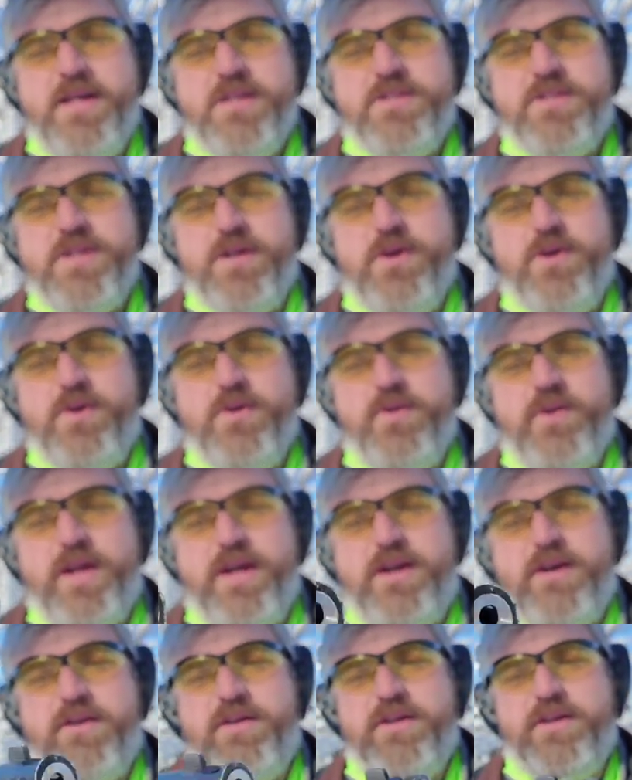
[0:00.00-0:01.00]
so
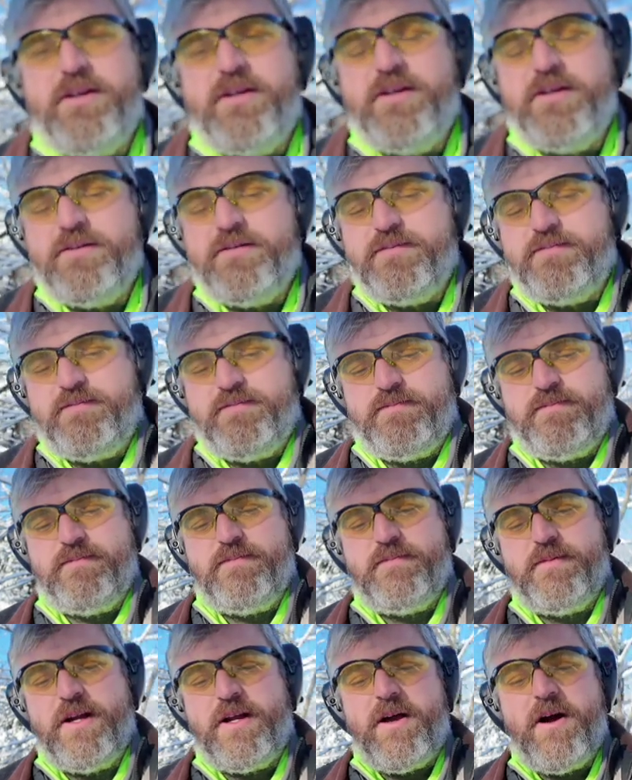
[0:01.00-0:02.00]
they called
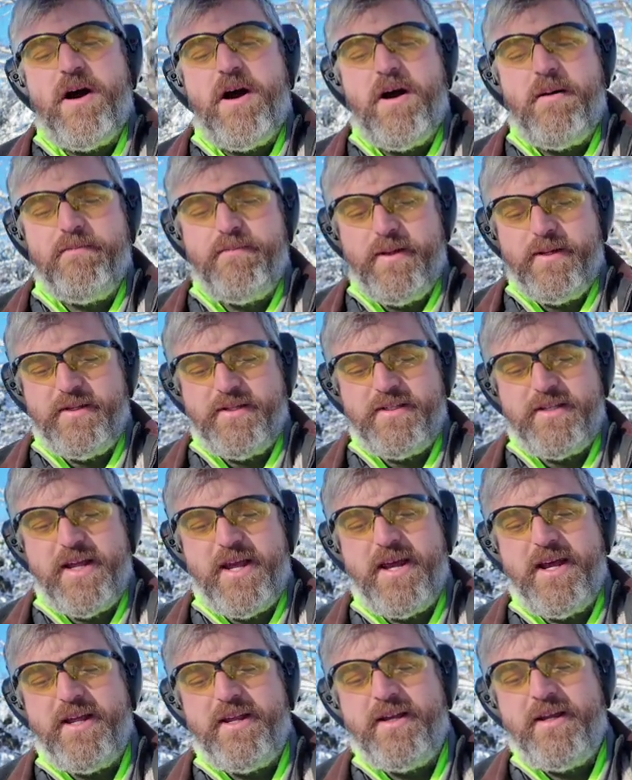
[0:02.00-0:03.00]
a comp
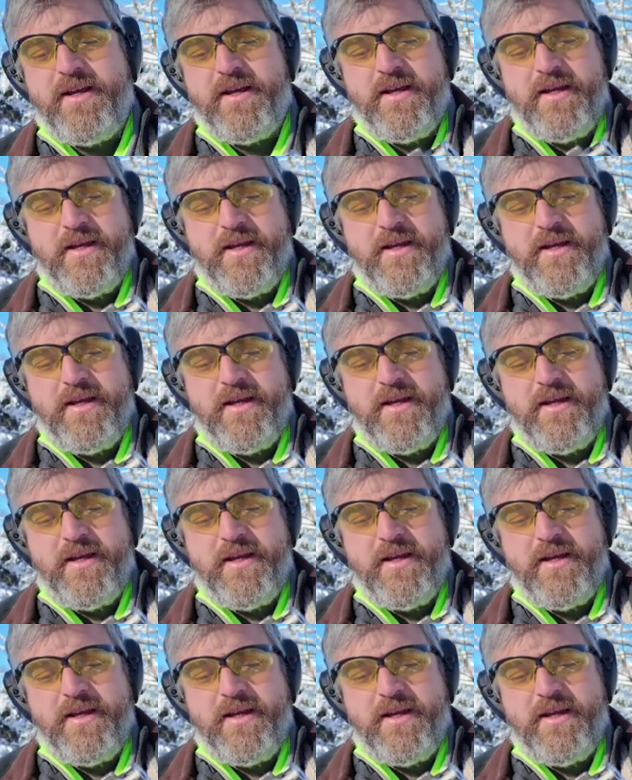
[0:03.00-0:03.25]
instead.